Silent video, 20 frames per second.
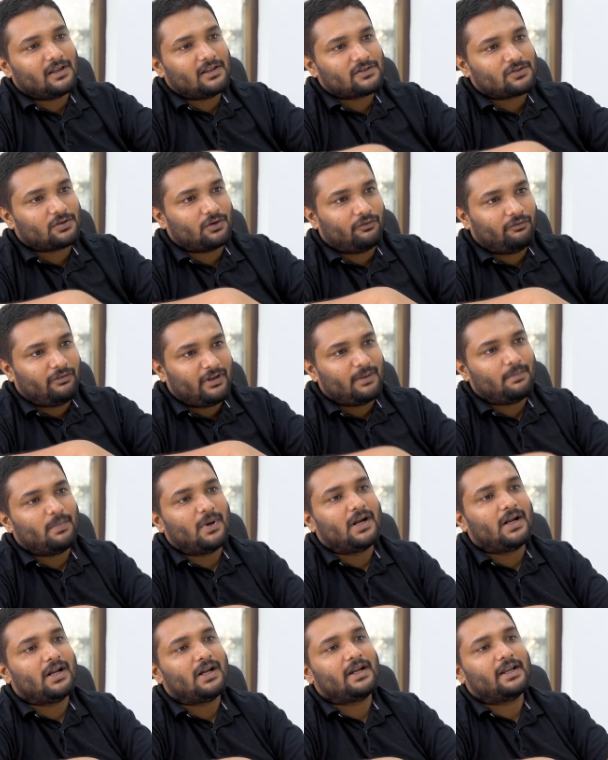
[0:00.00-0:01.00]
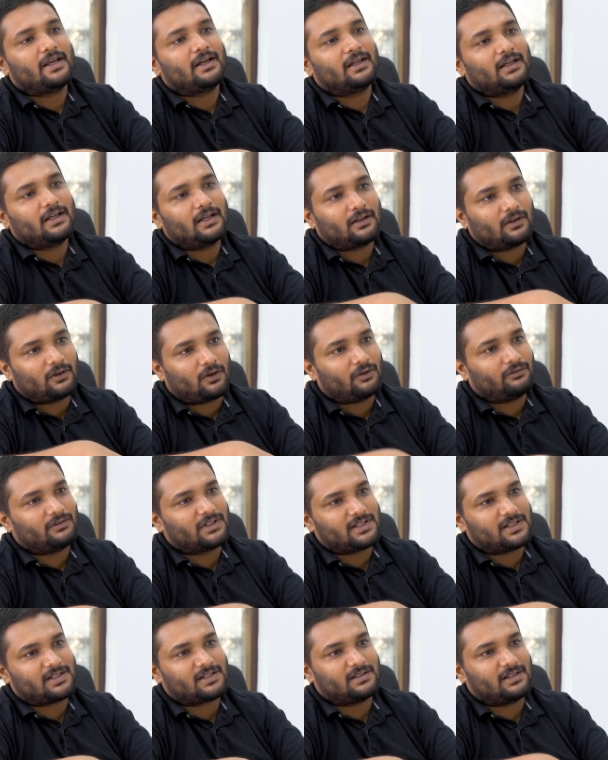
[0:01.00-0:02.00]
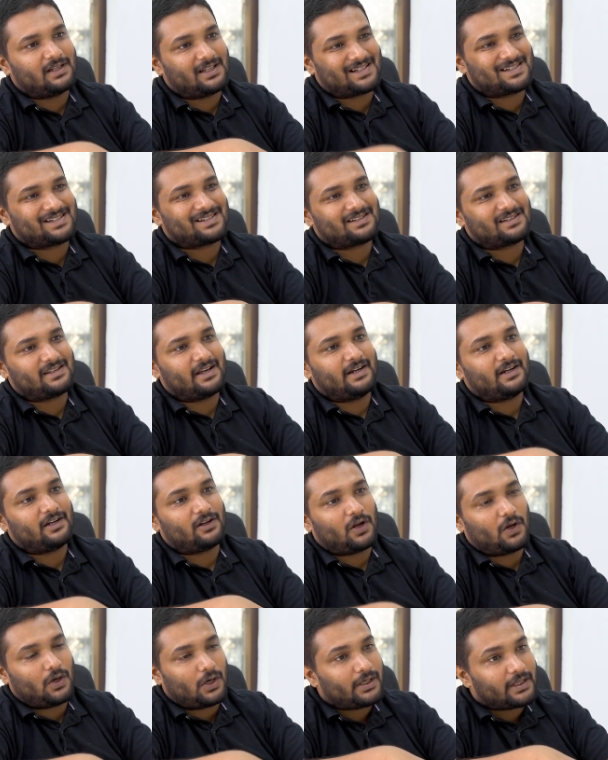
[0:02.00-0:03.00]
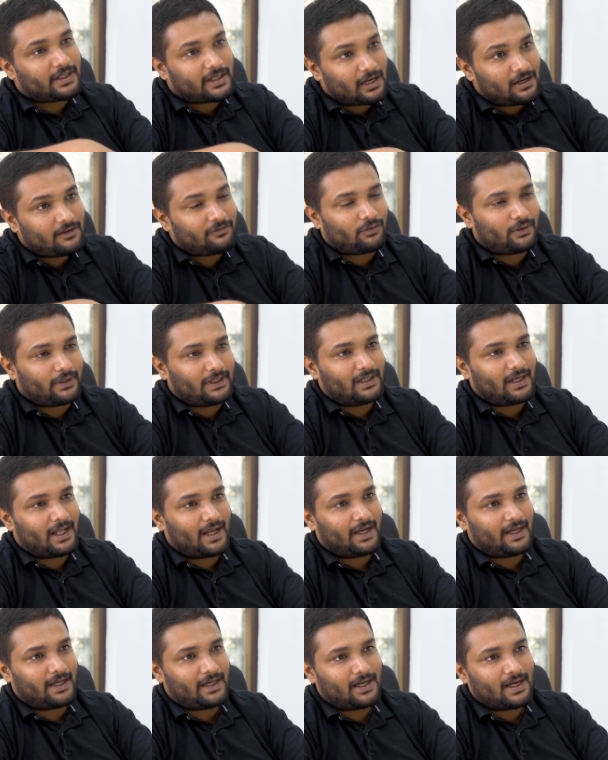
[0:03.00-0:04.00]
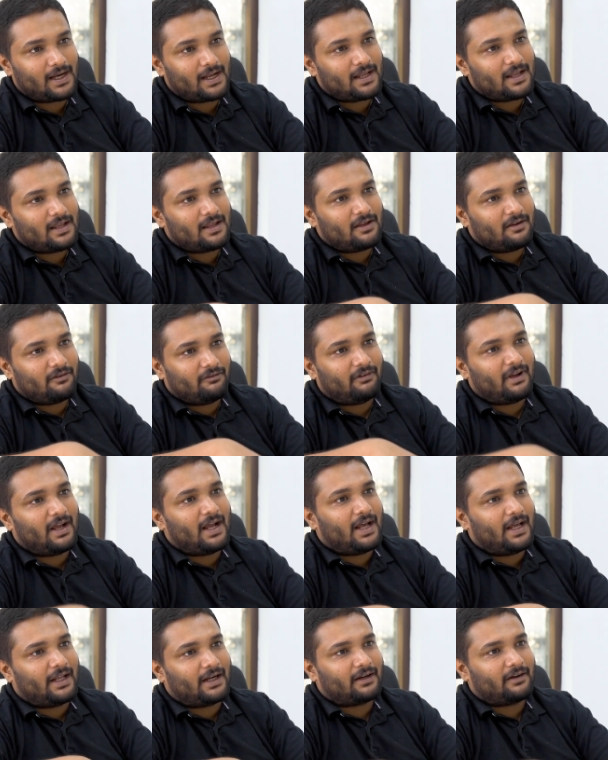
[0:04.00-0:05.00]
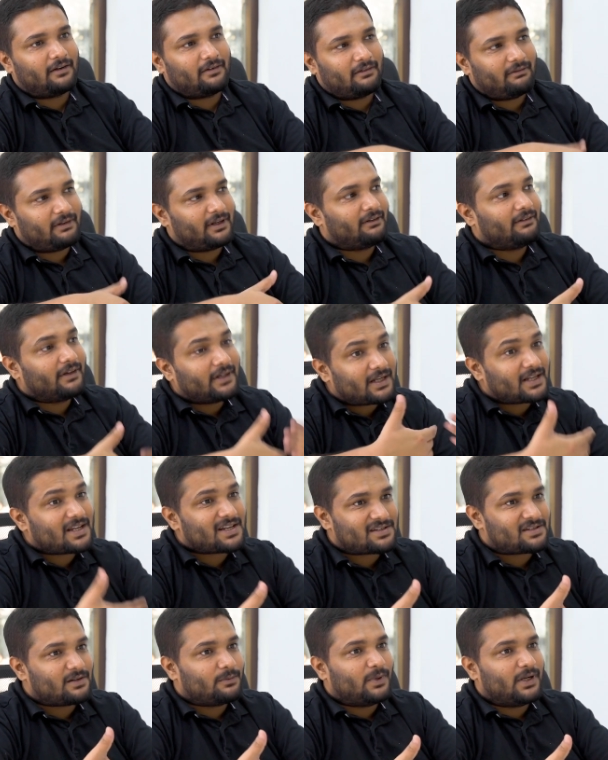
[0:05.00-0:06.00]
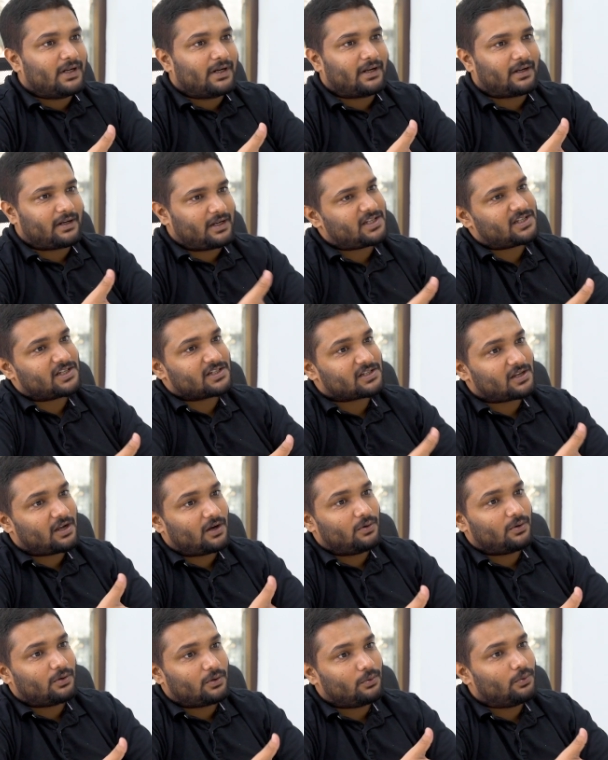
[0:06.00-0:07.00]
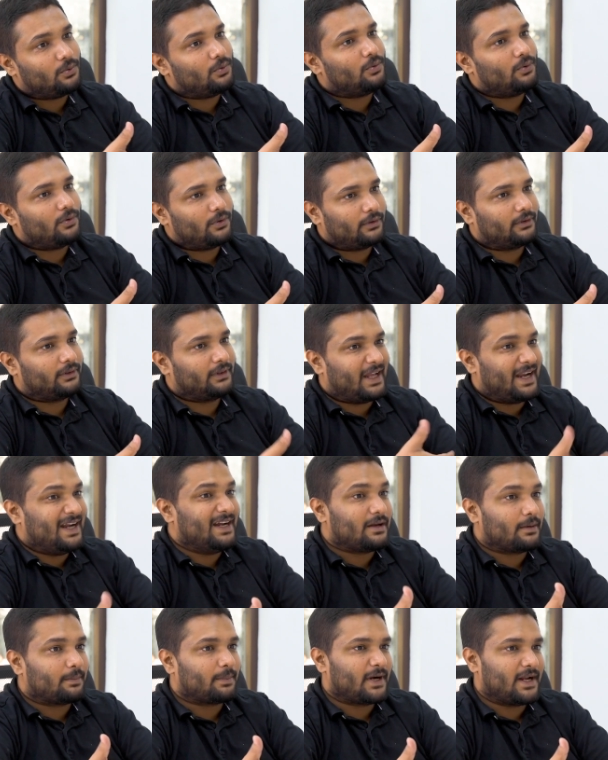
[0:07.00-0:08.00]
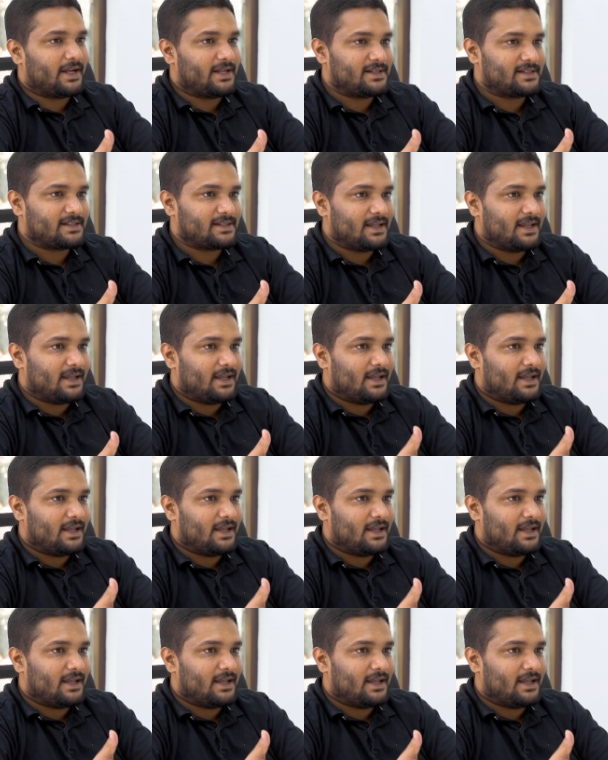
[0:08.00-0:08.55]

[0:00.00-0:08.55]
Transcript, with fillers: So we build conversational assistant on telephony line where whenever a customer reaches out to the enterprise,